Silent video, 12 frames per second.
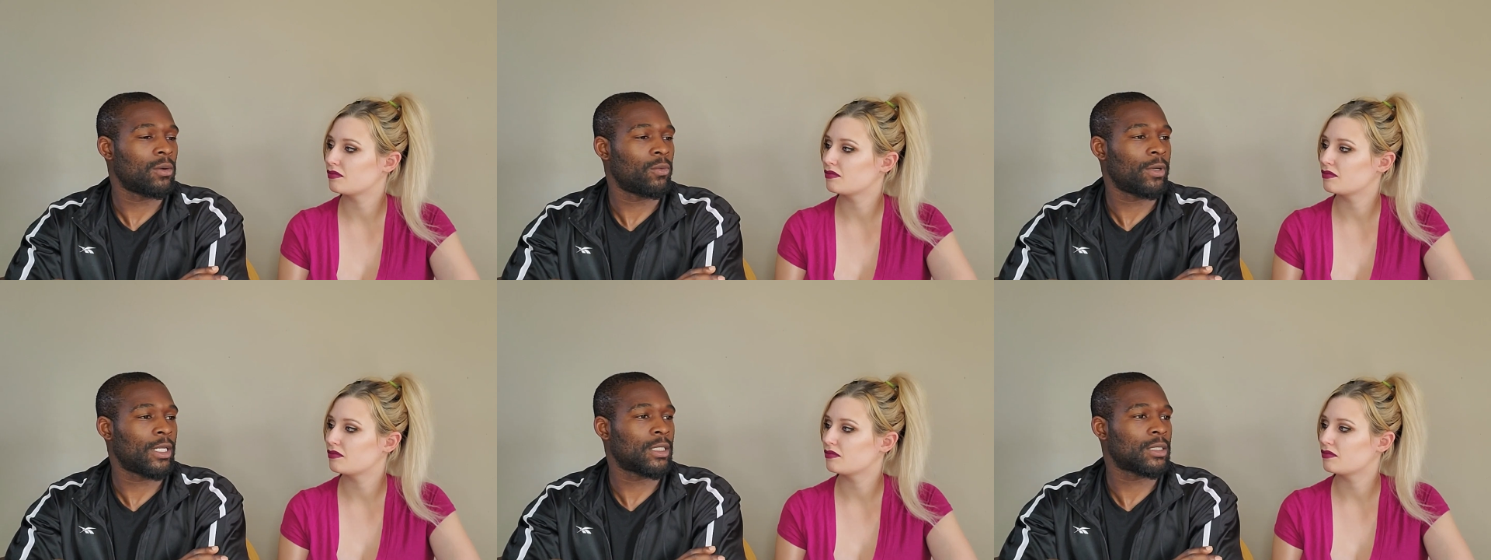
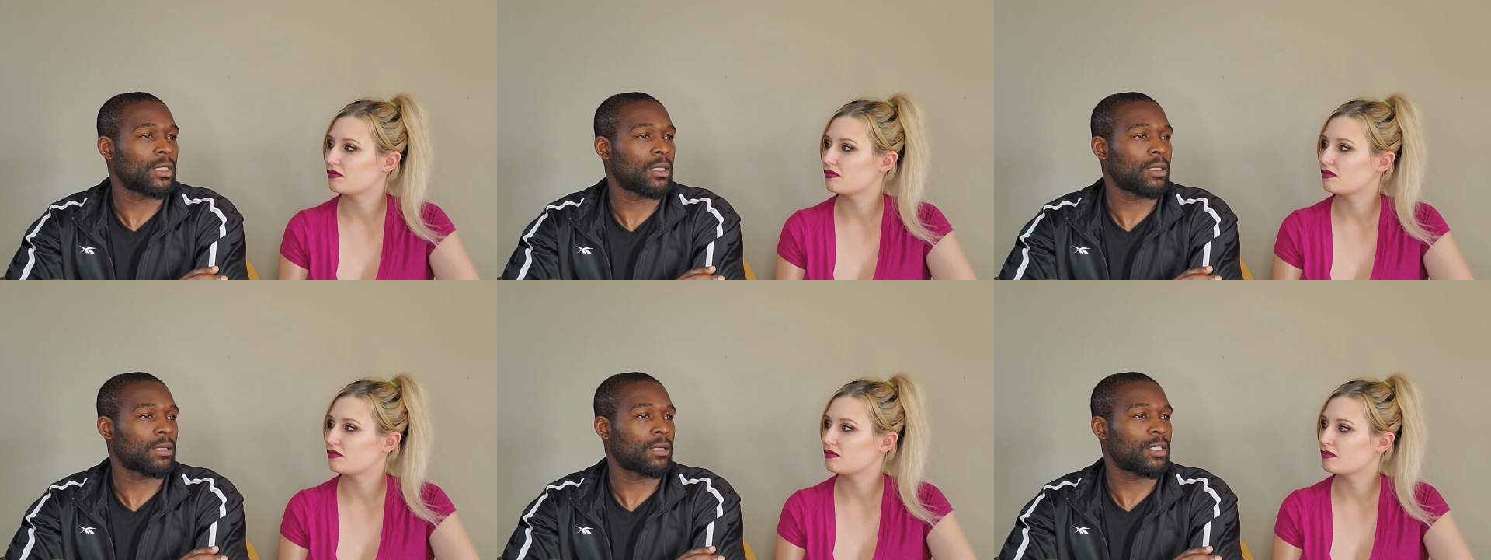Speaker 1: what is it?
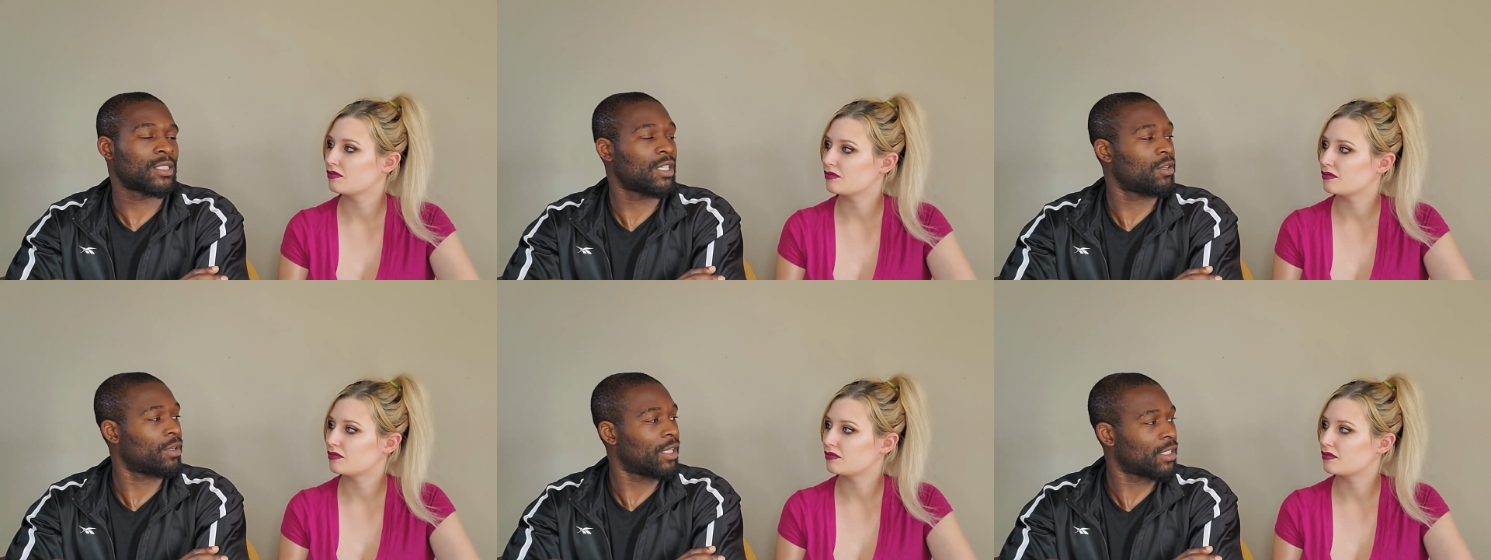
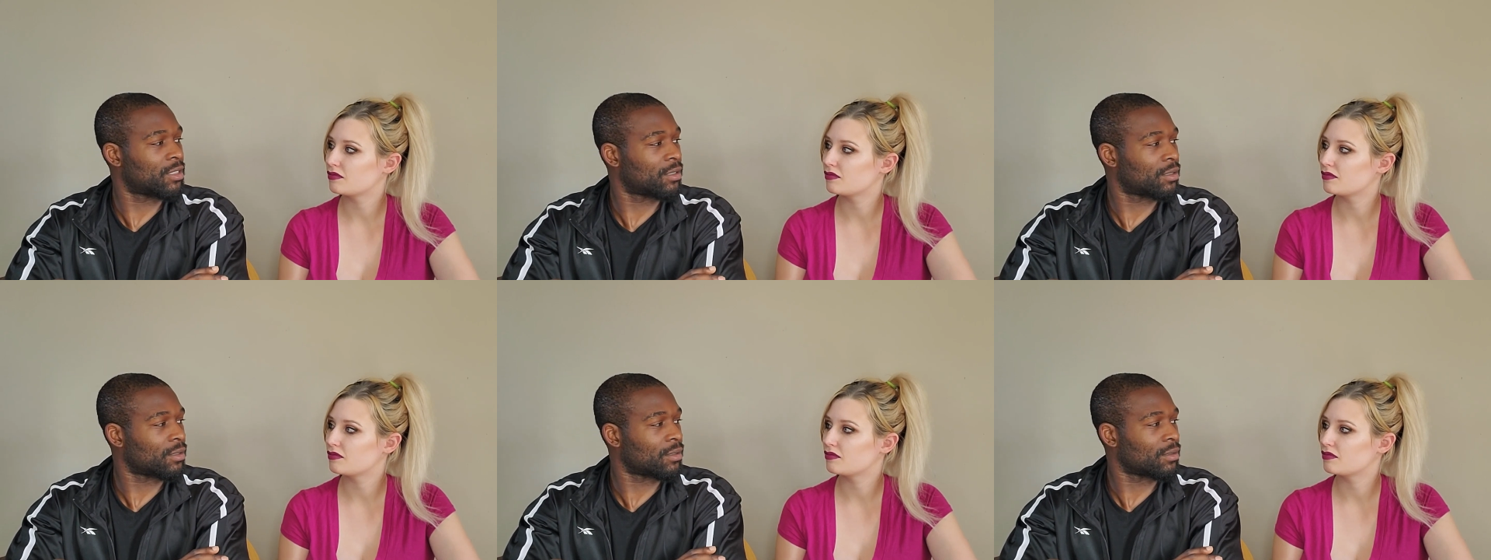Casino Elixir.
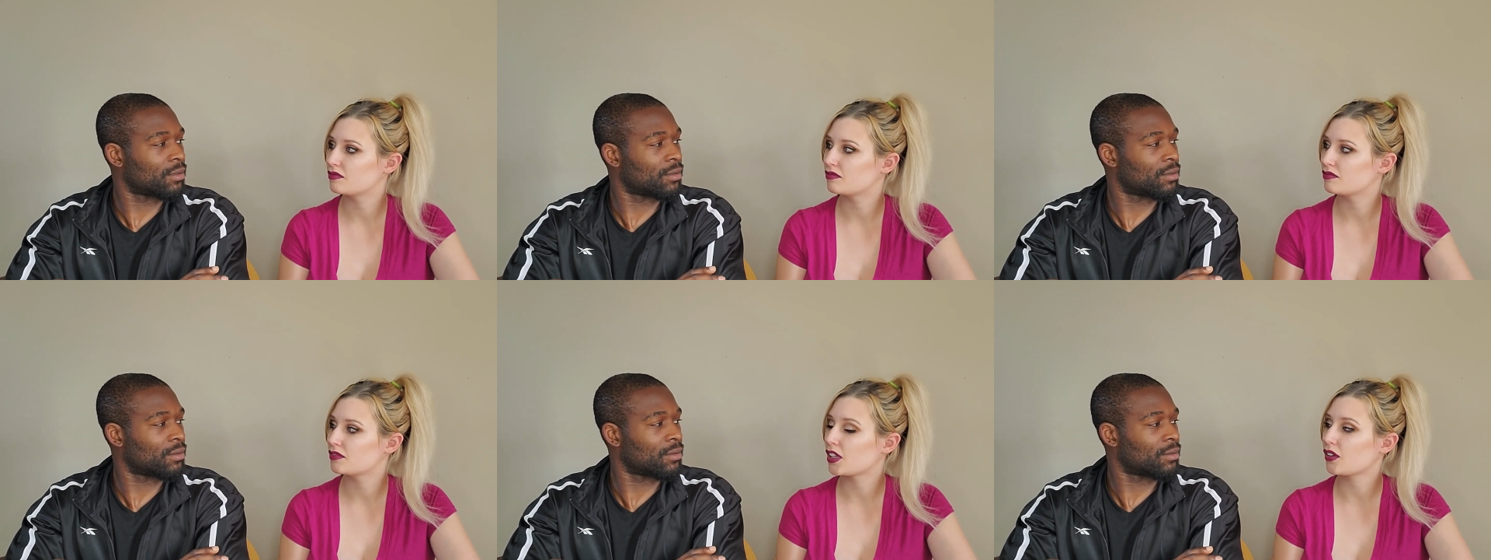Okay,
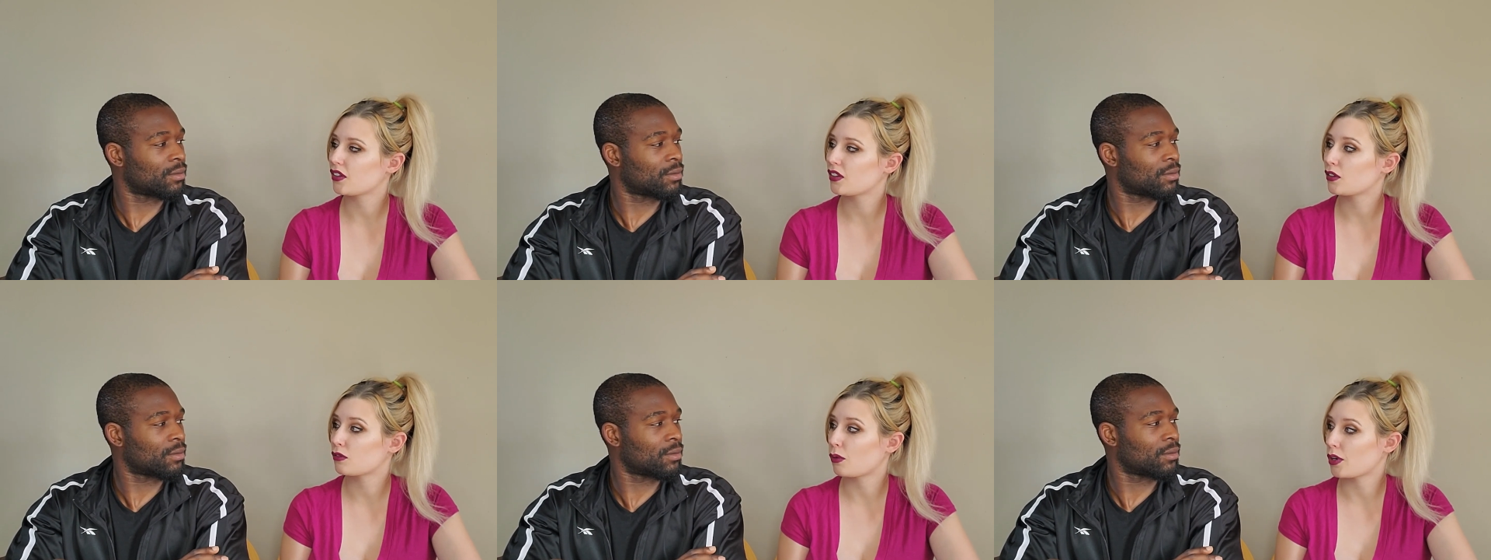
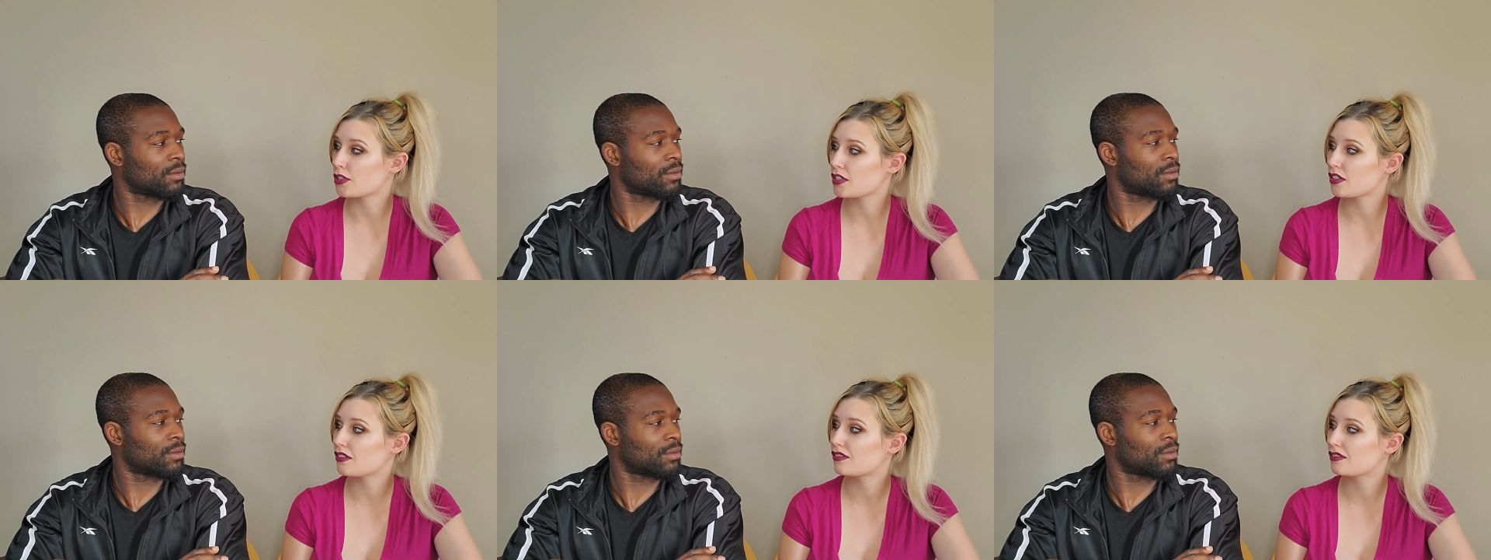
Speaker 2: mm-hmm.
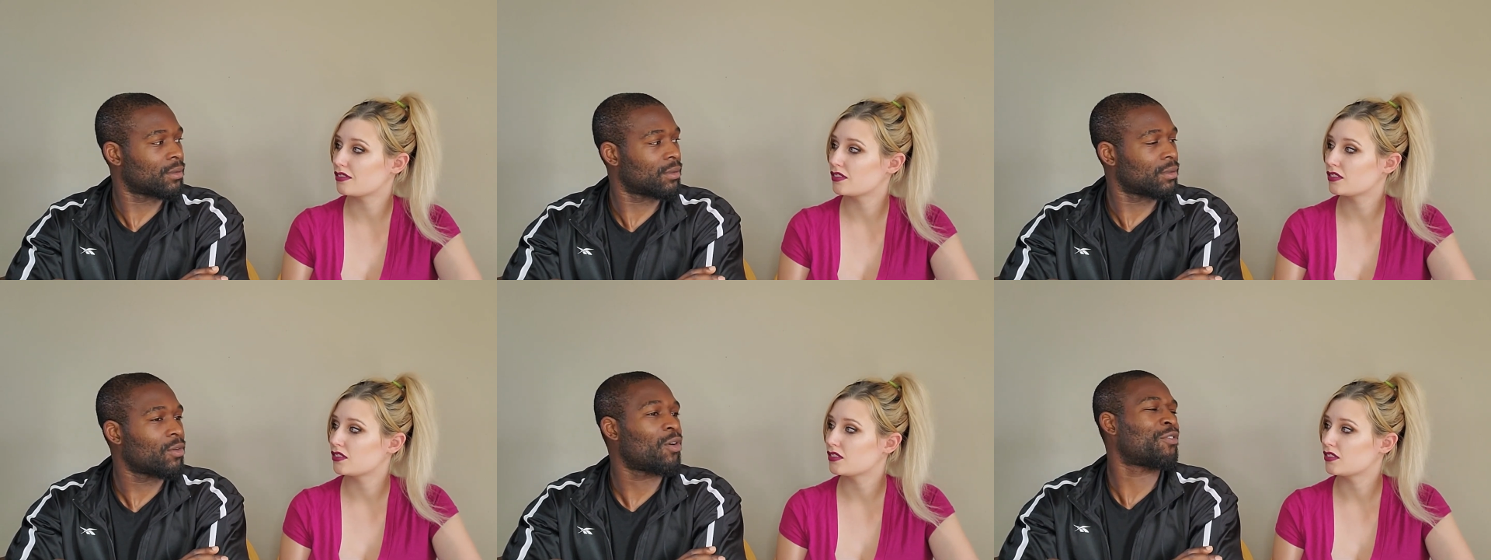fortune.
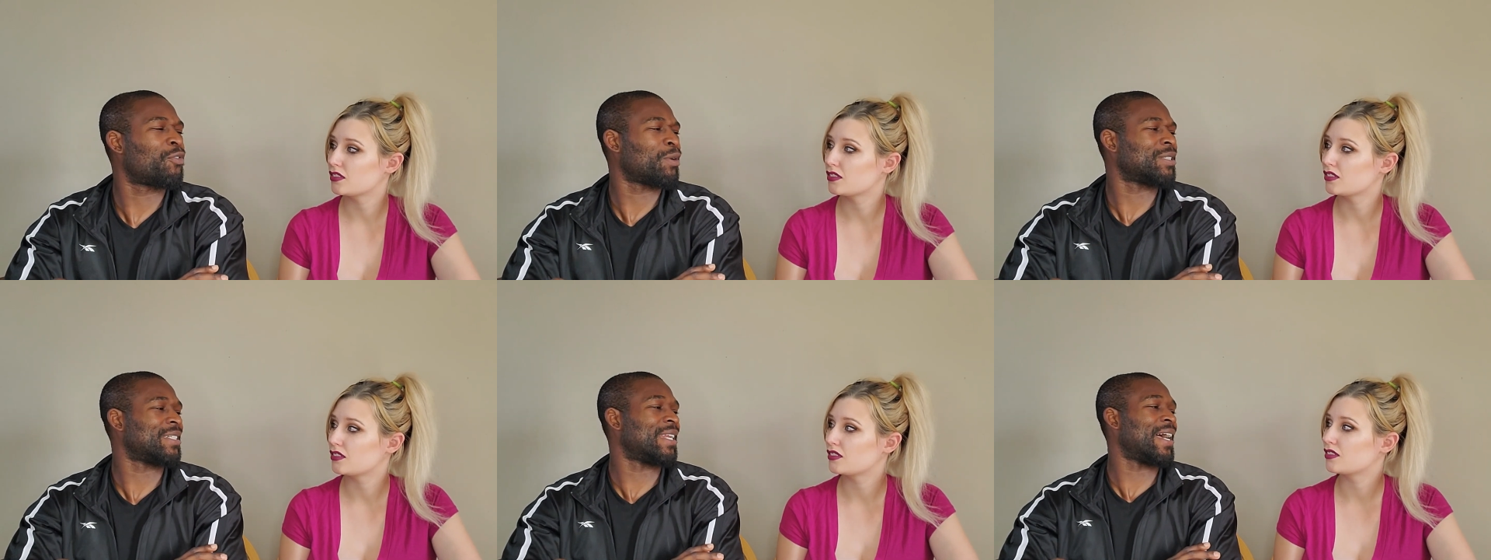
Speaker 1: Or
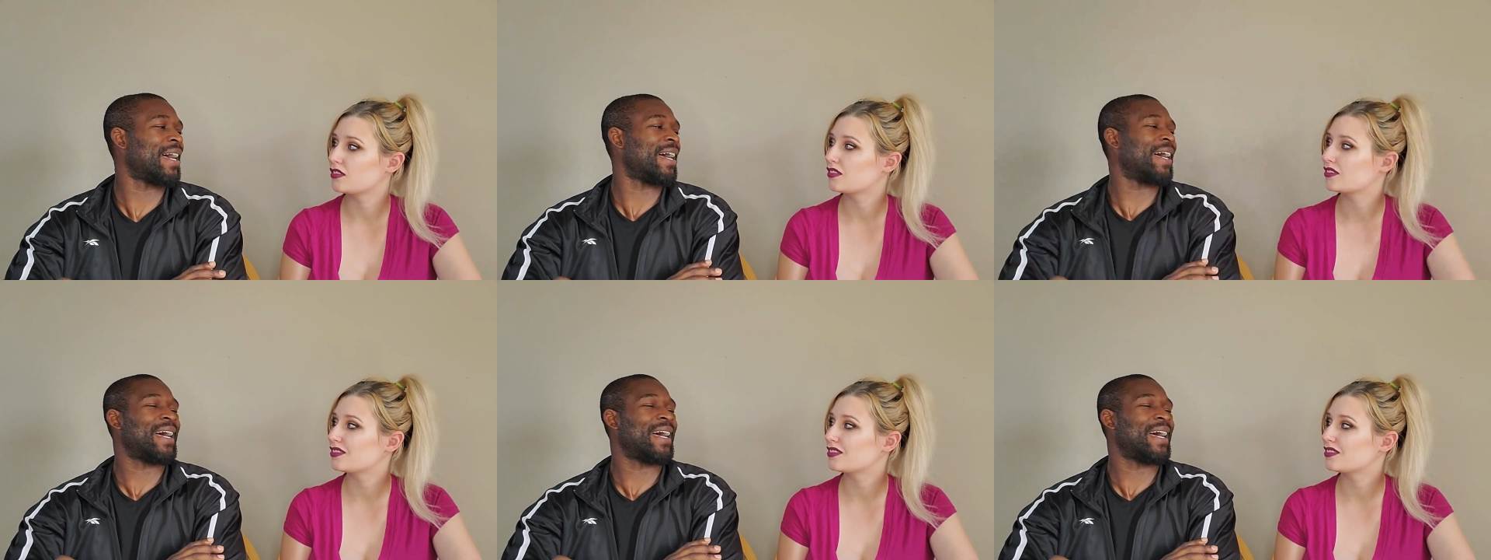Fortune. Ah.